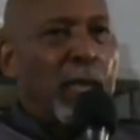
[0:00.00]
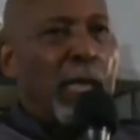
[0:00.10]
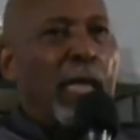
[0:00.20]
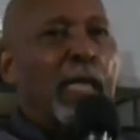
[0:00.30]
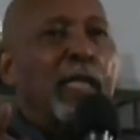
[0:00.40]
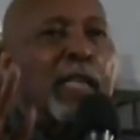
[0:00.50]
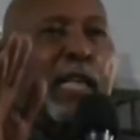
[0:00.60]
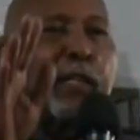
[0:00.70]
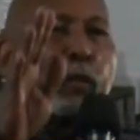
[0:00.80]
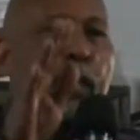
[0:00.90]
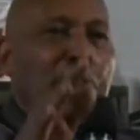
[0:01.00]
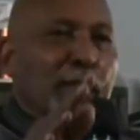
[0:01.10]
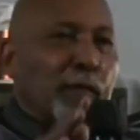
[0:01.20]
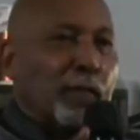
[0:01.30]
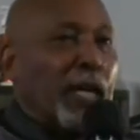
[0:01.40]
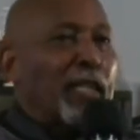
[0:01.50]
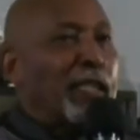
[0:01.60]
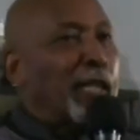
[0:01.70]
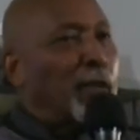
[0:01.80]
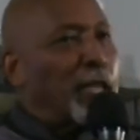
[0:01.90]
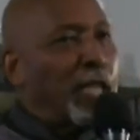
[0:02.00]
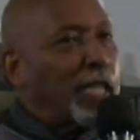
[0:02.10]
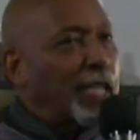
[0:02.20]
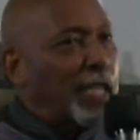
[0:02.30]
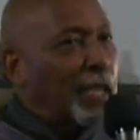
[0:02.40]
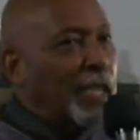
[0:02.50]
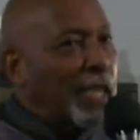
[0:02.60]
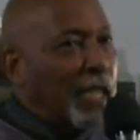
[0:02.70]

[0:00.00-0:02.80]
And they knew you couldn't fake because they were deacons and